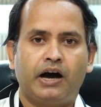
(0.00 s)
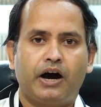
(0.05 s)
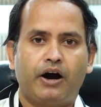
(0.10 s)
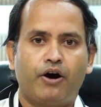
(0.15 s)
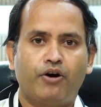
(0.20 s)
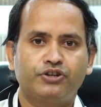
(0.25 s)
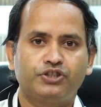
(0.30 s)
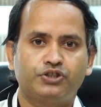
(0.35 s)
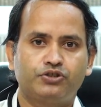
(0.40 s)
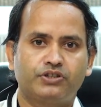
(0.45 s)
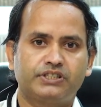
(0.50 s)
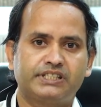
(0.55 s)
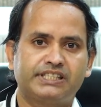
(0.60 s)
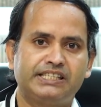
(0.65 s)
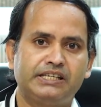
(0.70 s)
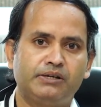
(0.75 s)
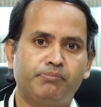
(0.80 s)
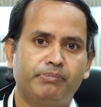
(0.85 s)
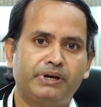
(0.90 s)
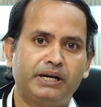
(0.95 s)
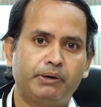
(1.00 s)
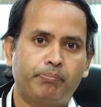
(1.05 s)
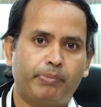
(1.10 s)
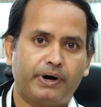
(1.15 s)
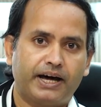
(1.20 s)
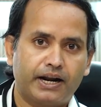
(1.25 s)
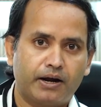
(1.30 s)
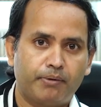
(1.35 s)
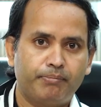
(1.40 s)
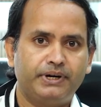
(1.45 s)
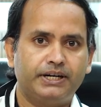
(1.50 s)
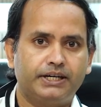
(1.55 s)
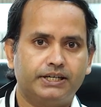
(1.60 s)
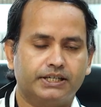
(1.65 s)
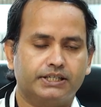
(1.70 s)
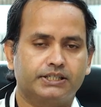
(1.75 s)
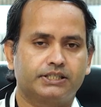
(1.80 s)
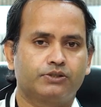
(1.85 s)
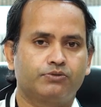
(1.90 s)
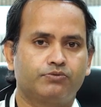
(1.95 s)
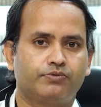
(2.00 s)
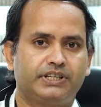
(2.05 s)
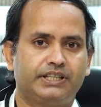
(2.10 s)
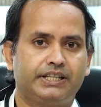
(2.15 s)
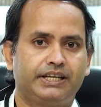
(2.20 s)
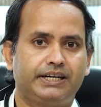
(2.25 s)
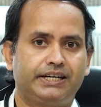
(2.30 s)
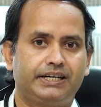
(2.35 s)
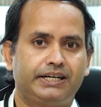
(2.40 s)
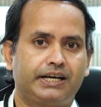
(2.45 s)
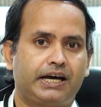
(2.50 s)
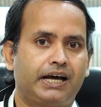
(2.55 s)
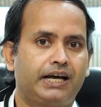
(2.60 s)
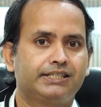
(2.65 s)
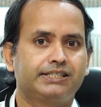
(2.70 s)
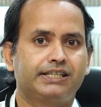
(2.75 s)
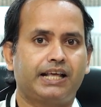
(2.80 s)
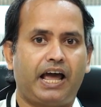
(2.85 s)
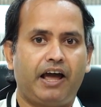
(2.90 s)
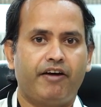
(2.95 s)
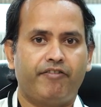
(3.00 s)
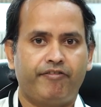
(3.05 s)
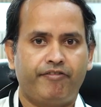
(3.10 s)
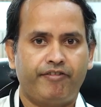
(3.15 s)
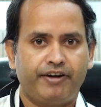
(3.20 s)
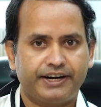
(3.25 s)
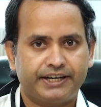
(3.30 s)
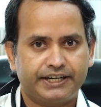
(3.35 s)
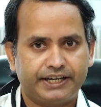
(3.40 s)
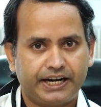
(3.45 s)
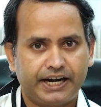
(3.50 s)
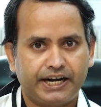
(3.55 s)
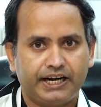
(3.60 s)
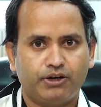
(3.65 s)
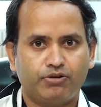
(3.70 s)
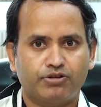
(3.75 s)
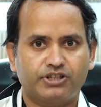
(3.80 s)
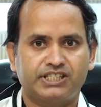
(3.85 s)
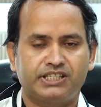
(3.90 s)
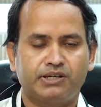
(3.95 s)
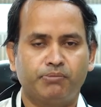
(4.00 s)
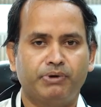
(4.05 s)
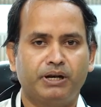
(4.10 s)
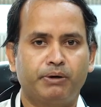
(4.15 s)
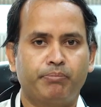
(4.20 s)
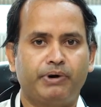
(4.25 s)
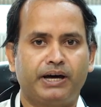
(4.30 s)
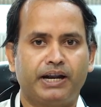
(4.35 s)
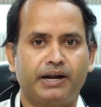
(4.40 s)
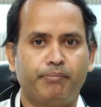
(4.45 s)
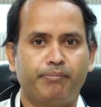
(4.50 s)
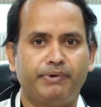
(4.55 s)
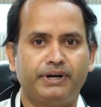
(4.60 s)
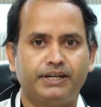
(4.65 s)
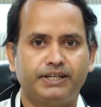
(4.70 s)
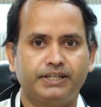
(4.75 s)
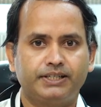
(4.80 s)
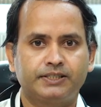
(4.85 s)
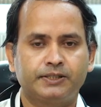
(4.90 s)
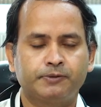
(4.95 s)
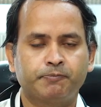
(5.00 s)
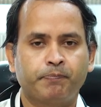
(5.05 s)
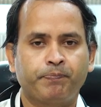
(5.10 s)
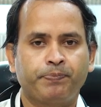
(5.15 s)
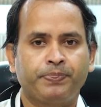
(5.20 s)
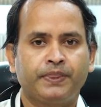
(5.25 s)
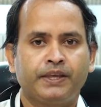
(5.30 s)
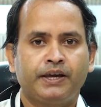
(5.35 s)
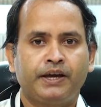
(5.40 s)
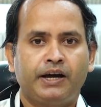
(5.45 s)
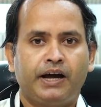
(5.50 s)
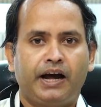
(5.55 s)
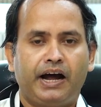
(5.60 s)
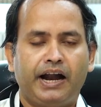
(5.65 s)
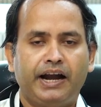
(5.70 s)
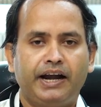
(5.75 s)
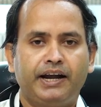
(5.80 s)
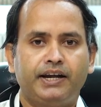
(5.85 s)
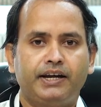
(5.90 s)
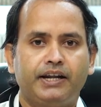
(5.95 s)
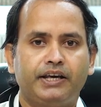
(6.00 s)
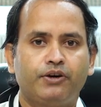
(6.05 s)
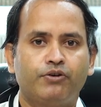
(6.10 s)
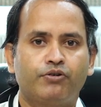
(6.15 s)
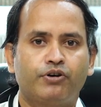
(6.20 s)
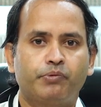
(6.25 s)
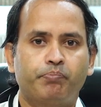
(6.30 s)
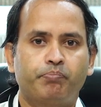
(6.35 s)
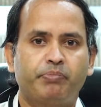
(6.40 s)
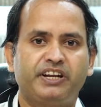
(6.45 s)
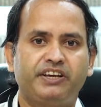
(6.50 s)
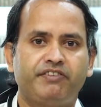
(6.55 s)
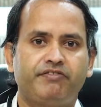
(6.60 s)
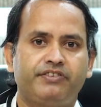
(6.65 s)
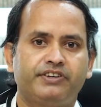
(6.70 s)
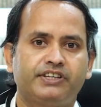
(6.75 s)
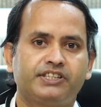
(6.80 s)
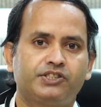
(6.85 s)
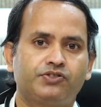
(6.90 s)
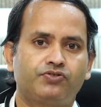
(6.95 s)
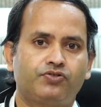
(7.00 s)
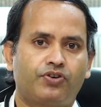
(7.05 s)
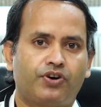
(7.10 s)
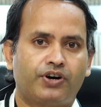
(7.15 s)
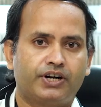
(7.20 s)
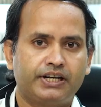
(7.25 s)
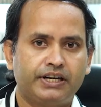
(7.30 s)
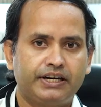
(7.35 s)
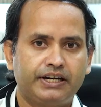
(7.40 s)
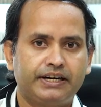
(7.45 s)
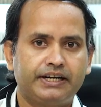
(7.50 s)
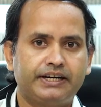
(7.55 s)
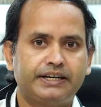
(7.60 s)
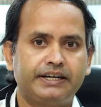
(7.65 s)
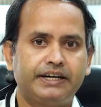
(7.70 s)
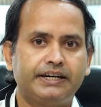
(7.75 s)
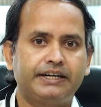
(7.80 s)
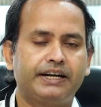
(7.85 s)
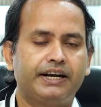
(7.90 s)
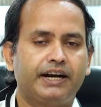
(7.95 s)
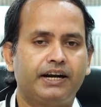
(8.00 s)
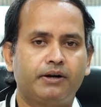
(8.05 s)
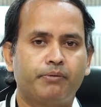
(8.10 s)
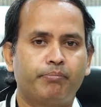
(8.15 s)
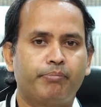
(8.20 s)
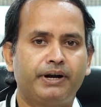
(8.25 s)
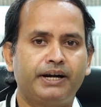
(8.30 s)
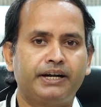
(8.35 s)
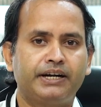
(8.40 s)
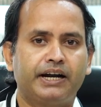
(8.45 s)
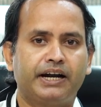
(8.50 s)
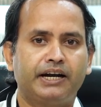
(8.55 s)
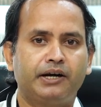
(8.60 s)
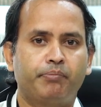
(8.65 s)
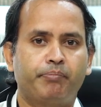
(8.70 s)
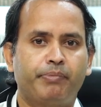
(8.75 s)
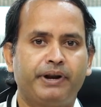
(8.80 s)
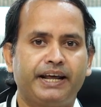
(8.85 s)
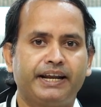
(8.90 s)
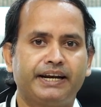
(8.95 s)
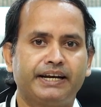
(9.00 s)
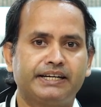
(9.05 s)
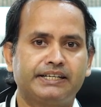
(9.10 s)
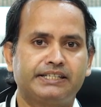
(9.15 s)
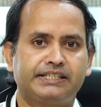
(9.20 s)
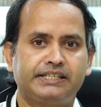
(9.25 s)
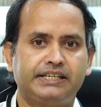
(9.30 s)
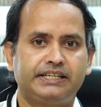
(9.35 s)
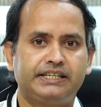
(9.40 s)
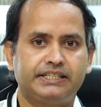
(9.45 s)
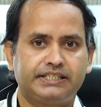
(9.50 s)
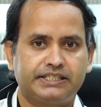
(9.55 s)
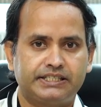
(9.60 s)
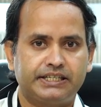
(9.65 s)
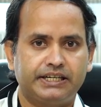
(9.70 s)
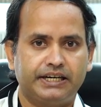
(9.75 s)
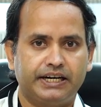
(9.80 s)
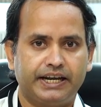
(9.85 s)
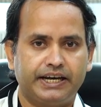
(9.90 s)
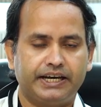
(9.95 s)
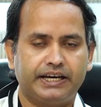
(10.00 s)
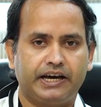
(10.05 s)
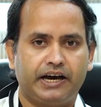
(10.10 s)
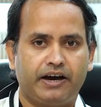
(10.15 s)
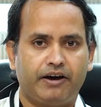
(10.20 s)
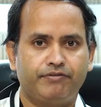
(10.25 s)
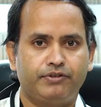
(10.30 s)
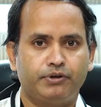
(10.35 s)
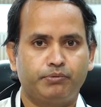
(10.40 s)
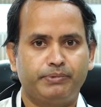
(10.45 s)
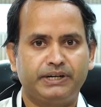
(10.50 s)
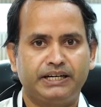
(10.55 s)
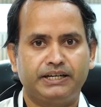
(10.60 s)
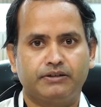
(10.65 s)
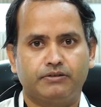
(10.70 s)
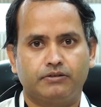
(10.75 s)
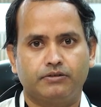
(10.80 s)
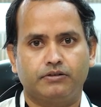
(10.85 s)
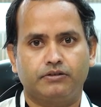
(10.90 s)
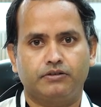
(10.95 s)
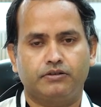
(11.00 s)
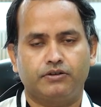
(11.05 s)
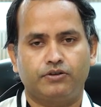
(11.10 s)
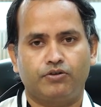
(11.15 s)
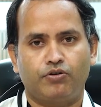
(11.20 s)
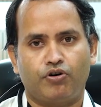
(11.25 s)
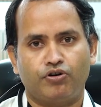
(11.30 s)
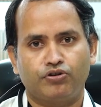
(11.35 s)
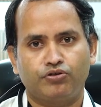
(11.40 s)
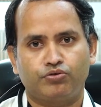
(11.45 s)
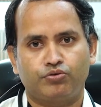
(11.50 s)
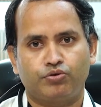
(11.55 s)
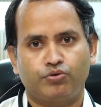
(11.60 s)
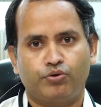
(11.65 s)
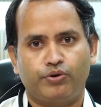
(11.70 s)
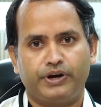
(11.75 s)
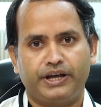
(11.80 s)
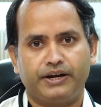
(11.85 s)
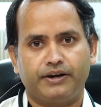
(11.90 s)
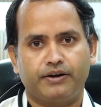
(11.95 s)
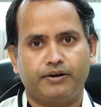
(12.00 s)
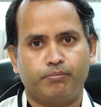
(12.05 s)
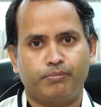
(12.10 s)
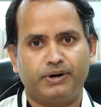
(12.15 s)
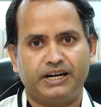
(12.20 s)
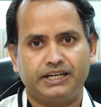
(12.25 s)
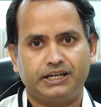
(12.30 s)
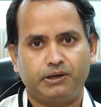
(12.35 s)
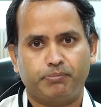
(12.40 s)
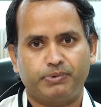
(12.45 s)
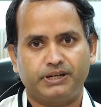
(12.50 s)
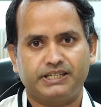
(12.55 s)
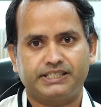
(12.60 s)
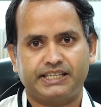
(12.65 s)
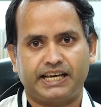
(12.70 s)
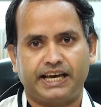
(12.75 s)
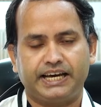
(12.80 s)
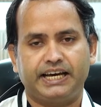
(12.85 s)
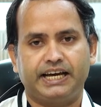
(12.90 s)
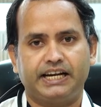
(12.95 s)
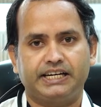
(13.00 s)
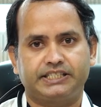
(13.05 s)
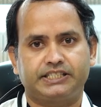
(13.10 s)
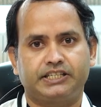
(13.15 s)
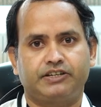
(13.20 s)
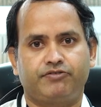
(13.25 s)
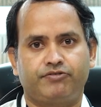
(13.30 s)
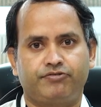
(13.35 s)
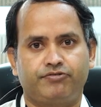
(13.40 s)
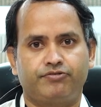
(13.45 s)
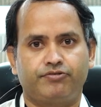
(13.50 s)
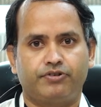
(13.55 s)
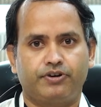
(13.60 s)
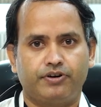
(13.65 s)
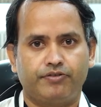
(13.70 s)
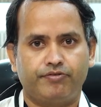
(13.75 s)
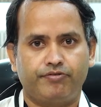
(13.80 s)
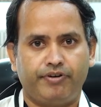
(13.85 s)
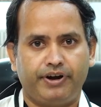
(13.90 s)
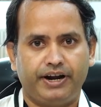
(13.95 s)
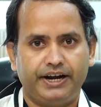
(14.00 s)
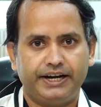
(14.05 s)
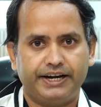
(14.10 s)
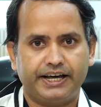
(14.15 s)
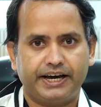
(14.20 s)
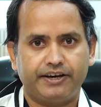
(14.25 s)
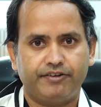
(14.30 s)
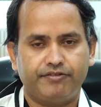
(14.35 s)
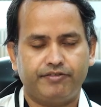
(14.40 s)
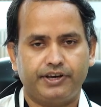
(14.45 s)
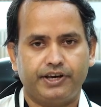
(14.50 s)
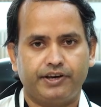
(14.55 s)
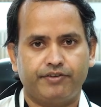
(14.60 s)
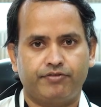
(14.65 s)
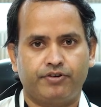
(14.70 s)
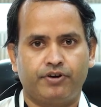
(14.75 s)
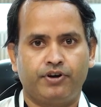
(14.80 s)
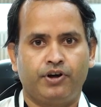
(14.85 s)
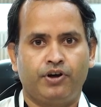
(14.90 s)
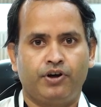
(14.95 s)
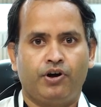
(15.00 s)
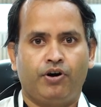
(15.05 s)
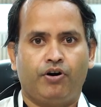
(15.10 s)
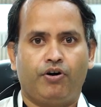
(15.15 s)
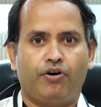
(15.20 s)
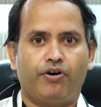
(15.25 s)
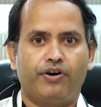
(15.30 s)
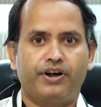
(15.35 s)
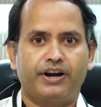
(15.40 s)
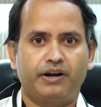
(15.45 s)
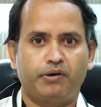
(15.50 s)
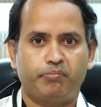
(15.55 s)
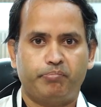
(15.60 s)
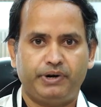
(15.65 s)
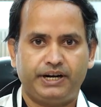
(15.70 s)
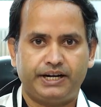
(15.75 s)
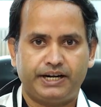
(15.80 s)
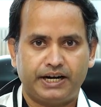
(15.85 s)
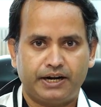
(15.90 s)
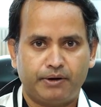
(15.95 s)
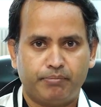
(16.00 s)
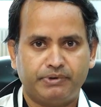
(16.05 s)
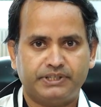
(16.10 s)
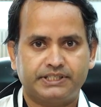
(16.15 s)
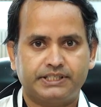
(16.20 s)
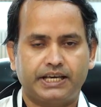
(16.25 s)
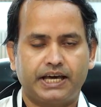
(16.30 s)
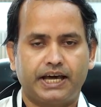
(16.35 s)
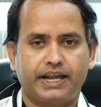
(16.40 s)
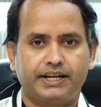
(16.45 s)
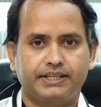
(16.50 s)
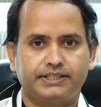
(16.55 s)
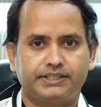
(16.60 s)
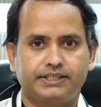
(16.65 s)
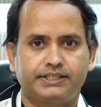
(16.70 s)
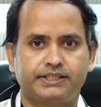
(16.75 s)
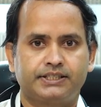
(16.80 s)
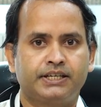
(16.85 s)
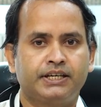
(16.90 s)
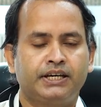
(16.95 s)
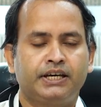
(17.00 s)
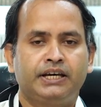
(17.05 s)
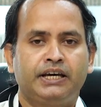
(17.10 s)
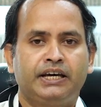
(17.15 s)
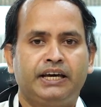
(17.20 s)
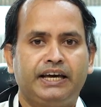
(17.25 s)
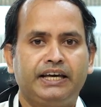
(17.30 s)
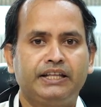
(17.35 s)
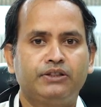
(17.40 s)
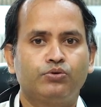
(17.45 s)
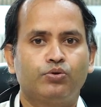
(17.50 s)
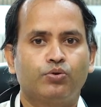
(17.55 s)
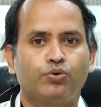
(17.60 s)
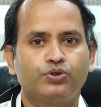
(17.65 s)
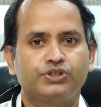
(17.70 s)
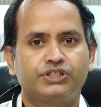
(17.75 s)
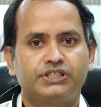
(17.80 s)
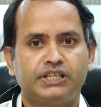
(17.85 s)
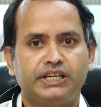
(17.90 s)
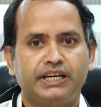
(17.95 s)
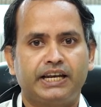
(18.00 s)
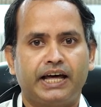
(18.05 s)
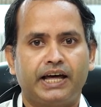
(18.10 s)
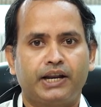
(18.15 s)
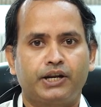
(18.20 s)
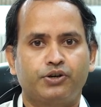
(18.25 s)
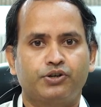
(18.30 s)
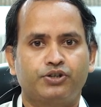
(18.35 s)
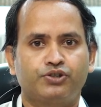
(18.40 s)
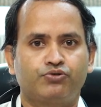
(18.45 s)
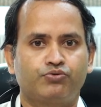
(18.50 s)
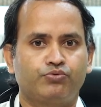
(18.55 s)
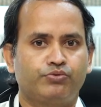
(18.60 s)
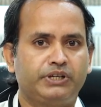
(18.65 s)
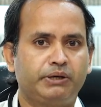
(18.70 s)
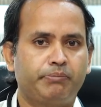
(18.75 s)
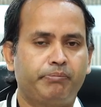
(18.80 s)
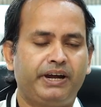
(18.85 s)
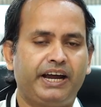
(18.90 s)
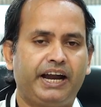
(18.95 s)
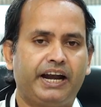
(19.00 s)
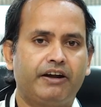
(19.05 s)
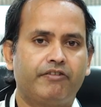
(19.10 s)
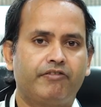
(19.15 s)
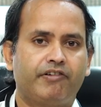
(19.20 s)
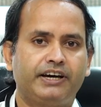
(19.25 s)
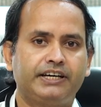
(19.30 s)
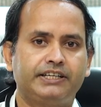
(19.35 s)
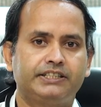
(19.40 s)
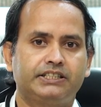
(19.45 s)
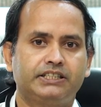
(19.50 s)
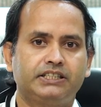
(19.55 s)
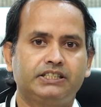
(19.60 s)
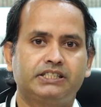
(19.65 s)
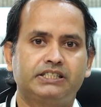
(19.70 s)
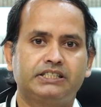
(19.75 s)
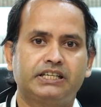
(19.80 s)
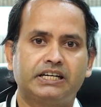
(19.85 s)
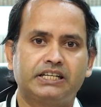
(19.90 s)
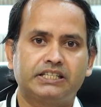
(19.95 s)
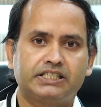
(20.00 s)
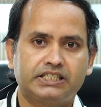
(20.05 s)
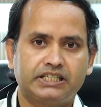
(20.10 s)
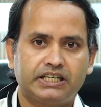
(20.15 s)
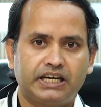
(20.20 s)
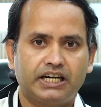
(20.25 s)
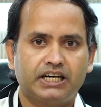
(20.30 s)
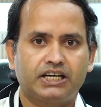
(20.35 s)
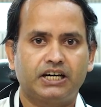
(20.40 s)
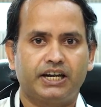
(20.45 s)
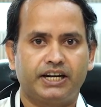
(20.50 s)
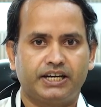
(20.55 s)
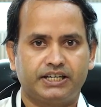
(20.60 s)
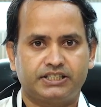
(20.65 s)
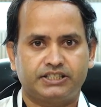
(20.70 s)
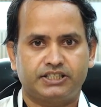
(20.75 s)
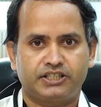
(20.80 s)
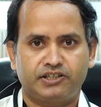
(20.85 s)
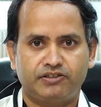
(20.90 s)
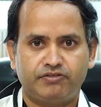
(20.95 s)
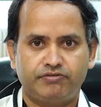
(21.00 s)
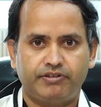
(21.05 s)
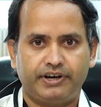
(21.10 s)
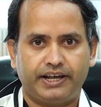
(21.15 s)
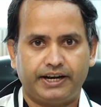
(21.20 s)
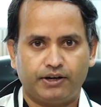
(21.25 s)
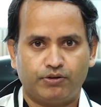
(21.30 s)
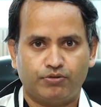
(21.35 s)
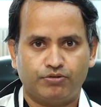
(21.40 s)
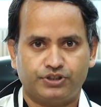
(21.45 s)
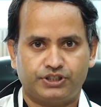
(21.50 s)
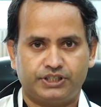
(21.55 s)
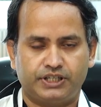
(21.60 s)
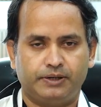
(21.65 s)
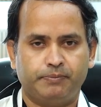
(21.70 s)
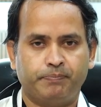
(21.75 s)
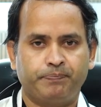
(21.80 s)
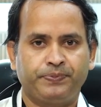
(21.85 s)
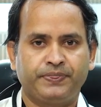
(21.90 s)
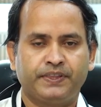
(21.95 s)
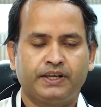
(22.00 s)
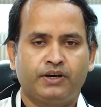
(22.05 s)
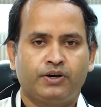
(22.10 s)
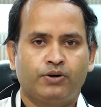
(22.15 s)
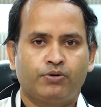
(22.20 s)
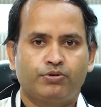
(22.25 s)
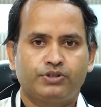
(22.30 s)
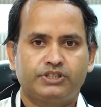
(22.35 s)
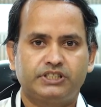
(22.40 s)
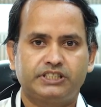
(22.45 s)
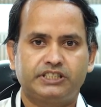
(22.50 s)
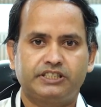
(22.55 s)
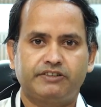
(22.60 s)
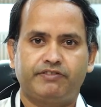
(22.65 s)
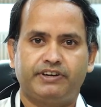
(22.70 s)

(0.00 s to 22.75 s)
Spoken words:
How is your semen parameters, whether it has affected your semen parameters, and your previous fertility treatment and pregnancy history, like have you been gone through in multiple cycles of failed IVF or repeated miscarriages. In those scenarios, we may advise a surgical correction of varicocele, which is a